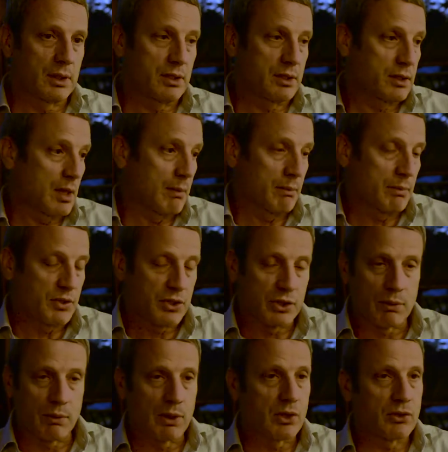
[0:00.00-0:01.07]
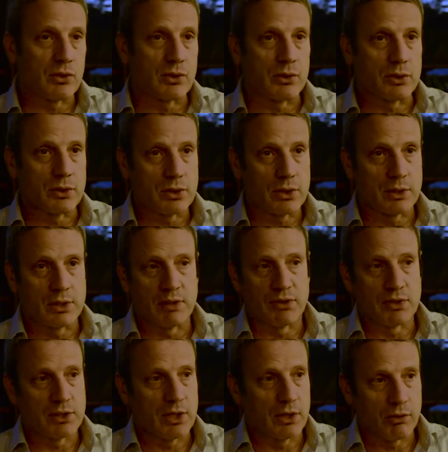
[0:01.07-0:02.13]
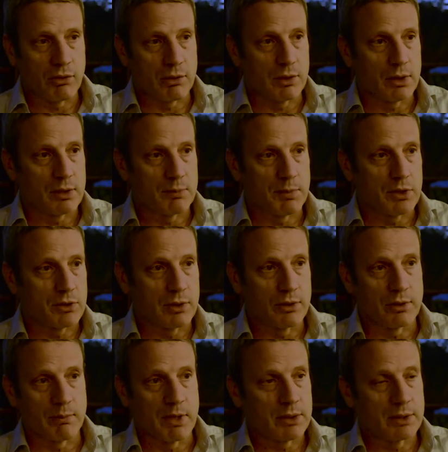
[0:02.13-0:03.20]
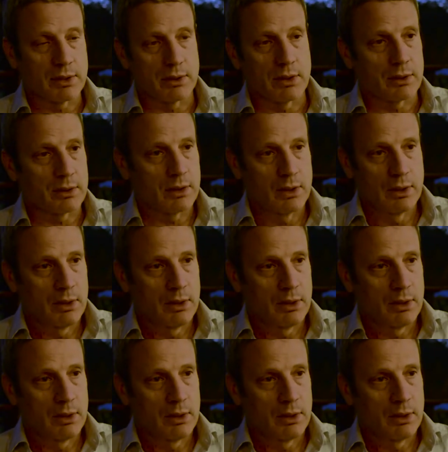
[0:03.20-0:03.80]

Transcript: In some situations, the devastation has been so dramatic that